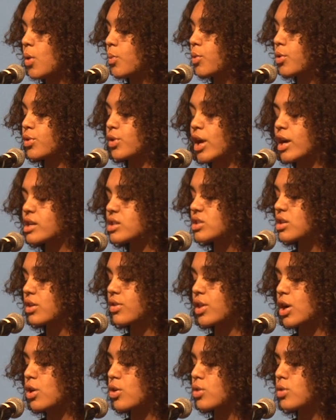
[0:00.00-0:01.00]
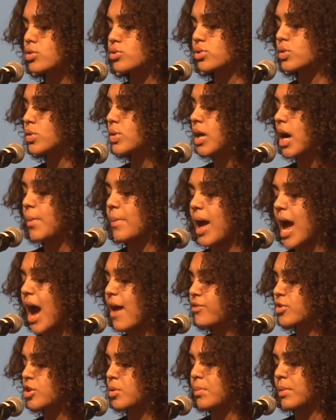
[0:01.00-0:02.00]
Will nurture those who come
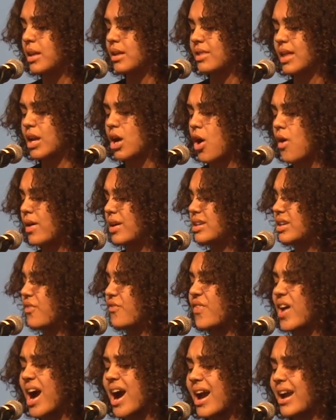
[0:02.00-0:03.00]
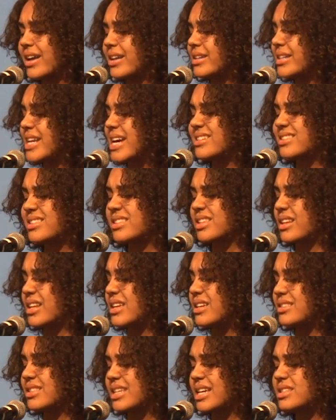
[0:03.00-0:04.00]
after me. They are a divine
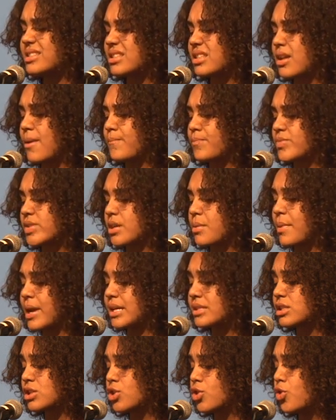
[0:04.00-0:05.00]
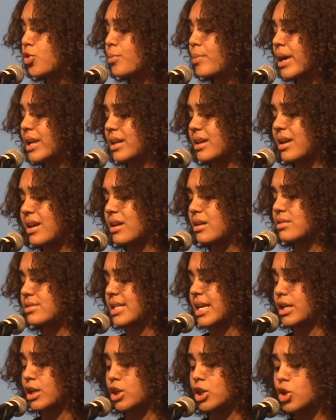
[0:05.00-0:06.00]
destiny. Teach them to make 2 bunny ears
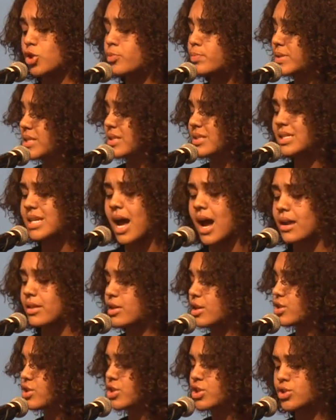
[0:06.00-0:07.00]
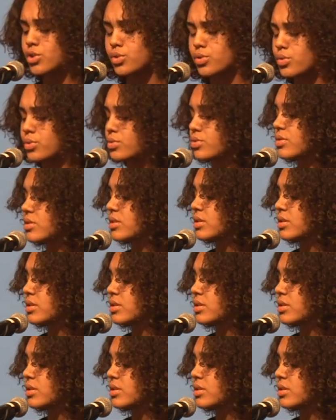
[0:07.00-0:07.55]
and a loop to tie their shoes.